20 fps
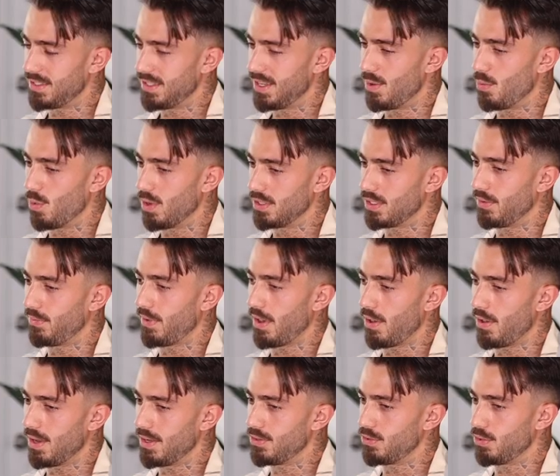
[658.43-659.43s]
It was a
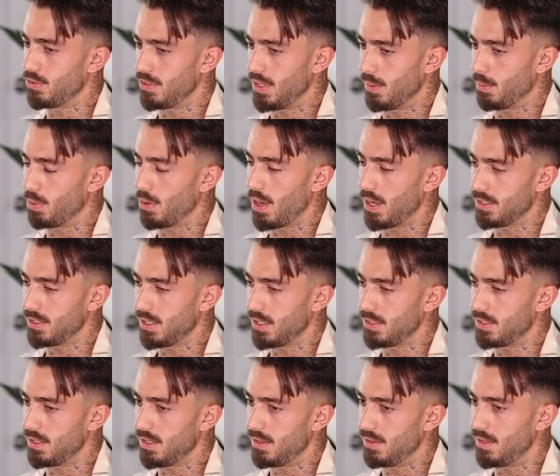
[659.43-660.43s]
very interesting
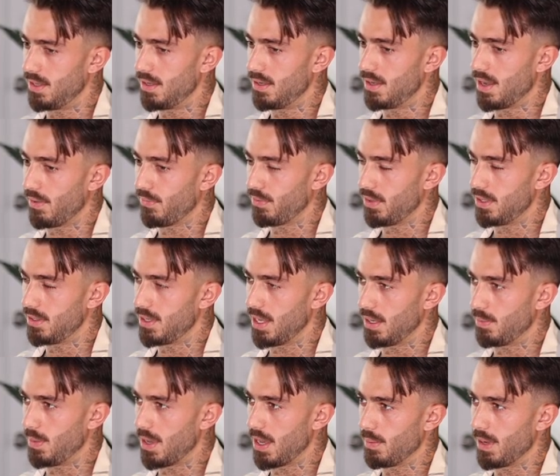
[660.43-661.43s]
process. It did definitely
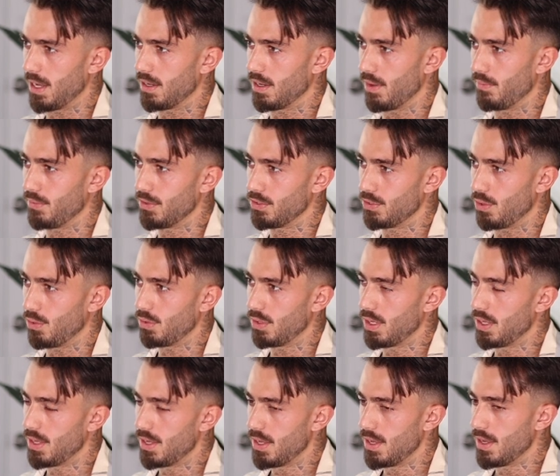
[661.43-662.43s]
take my comfort
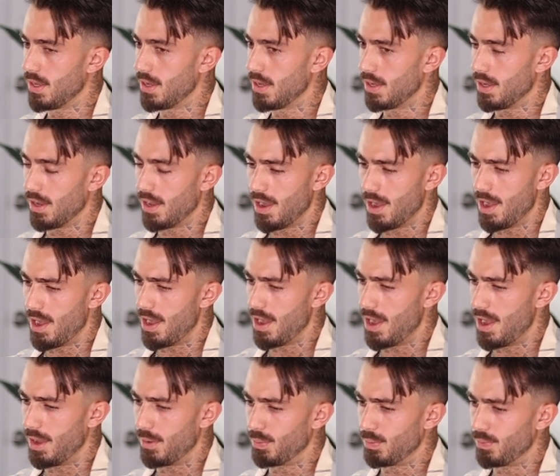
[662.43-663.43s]
zone.
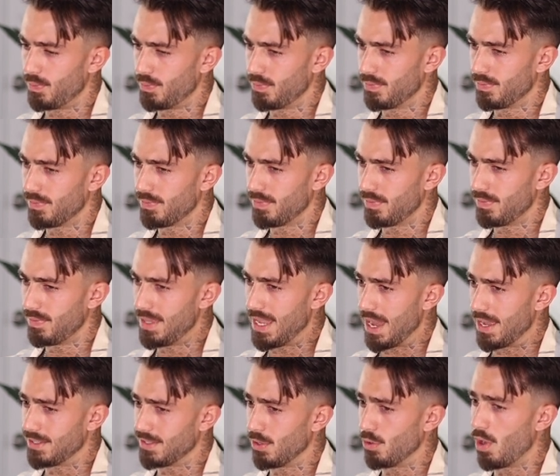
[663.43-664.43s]
Yeah,
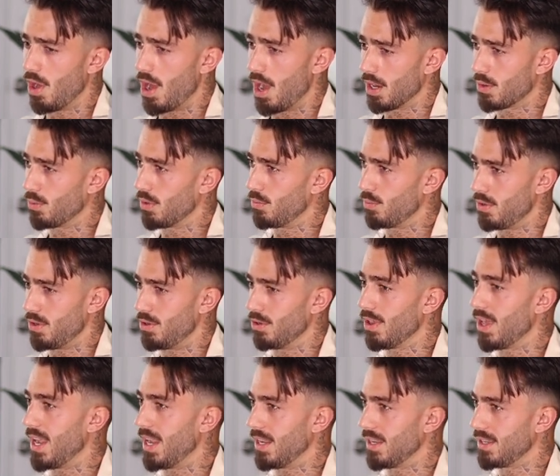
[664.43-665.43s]
yeah, it's a little awkward when
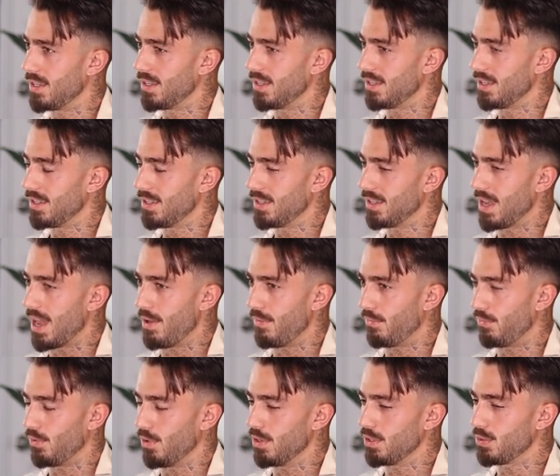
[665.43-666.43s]
you're like,
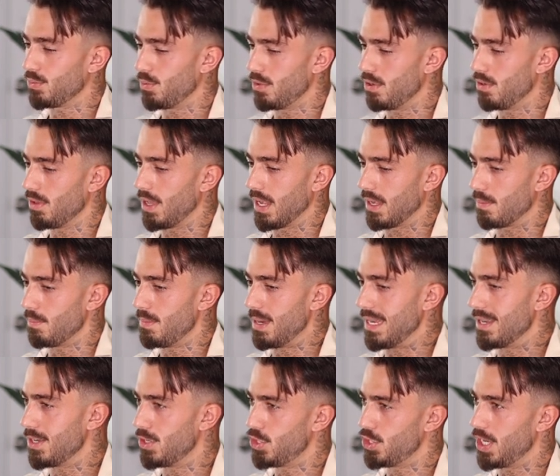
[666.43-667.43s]
at first, when you're like
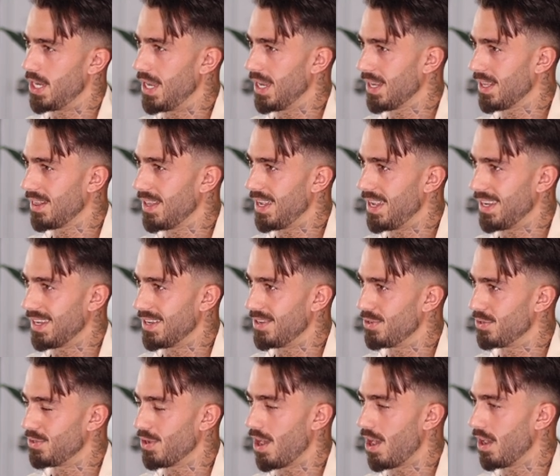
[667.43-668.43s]
meeting a chick, like, and
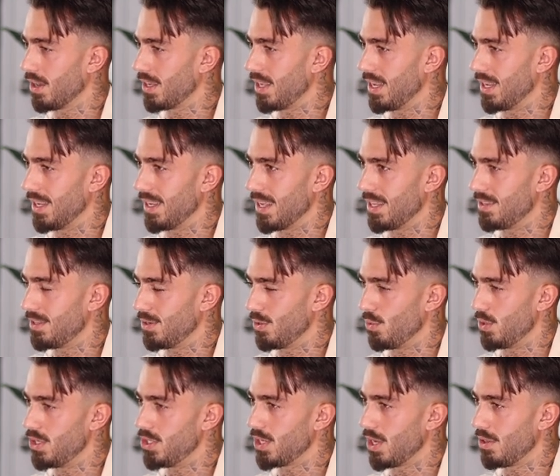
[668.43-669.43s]
you're talking, get to
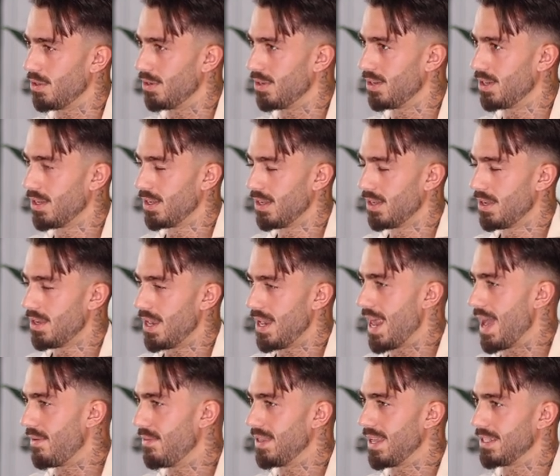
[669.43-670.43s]
know each other,
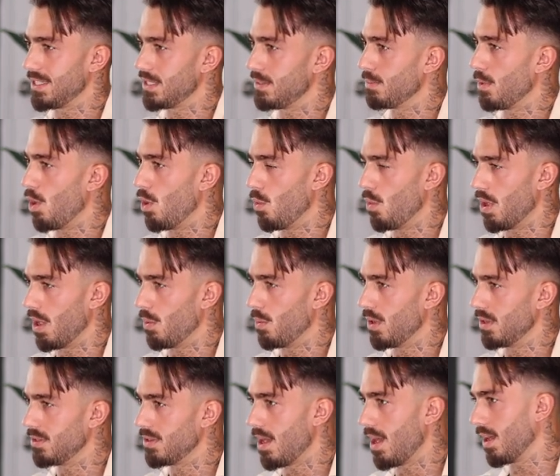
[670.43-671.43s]
and having that small
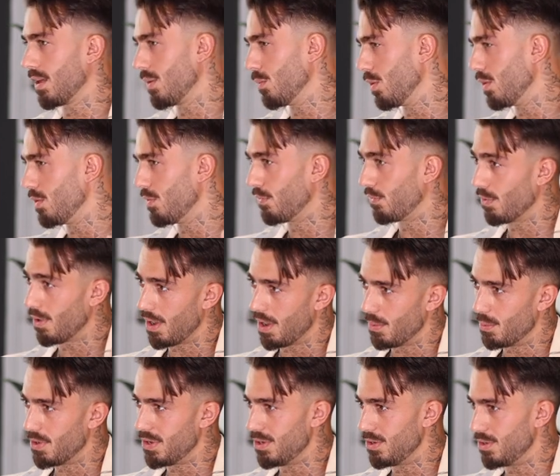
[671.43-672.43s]
one-on-one talk. Where are you
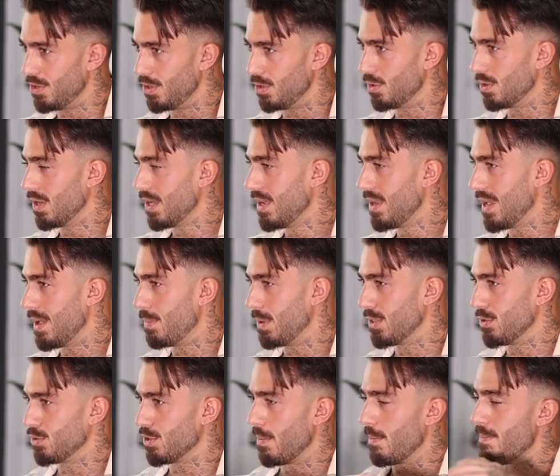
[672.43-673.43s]
from? What do you do?
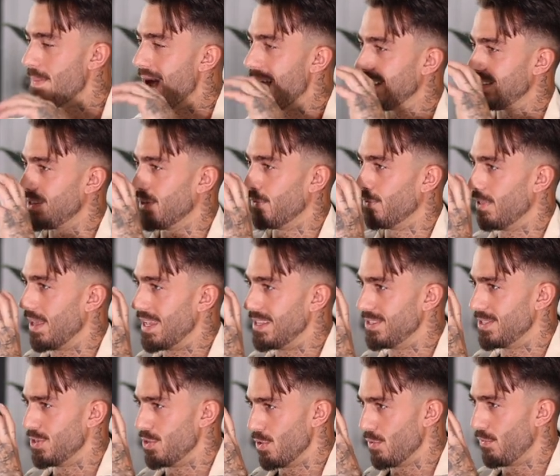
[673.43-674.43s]
But there's a massive
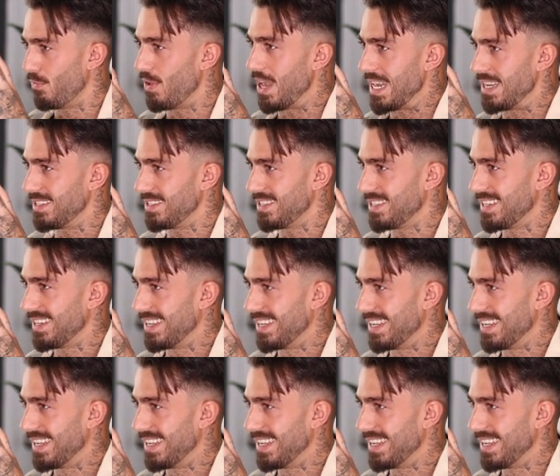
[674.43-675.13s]
lens in your face.